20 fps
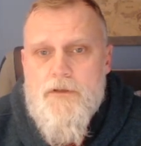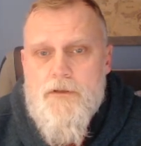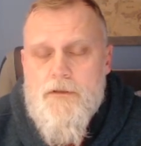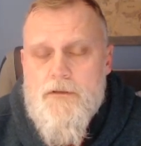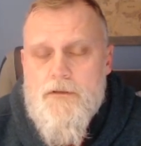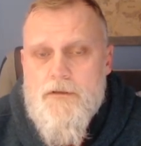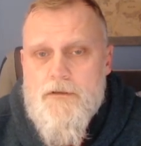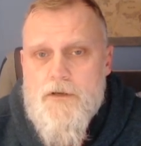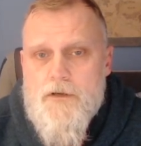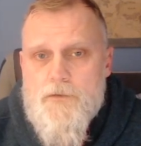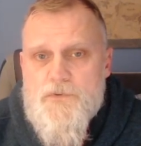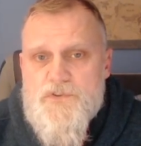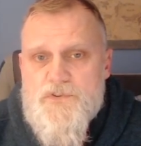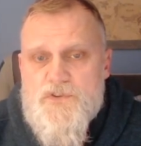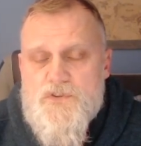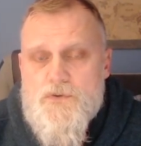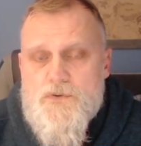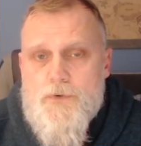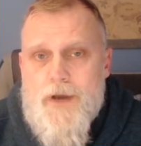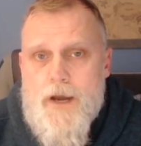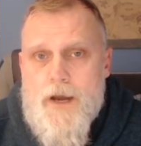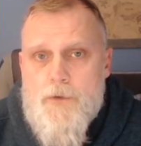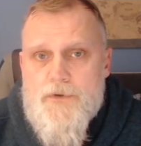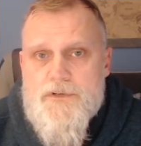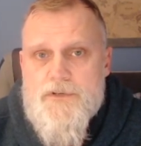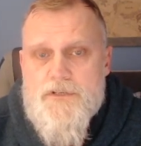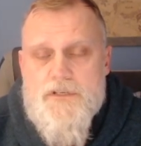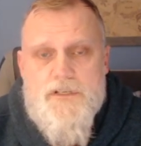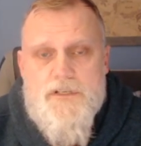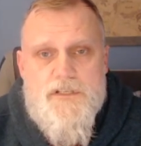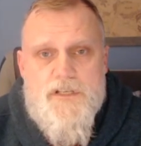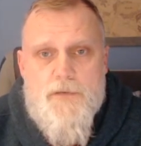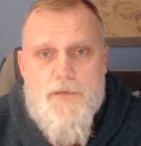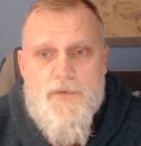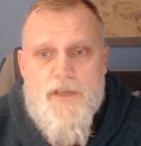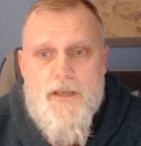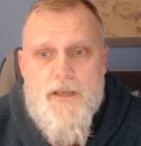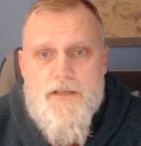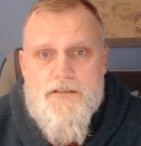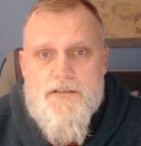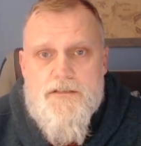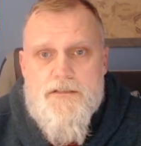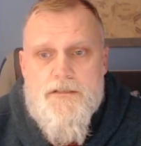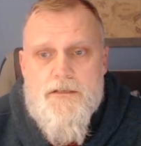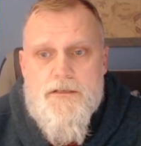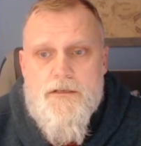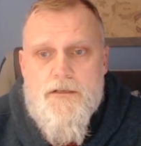almost 2 hours in some cases,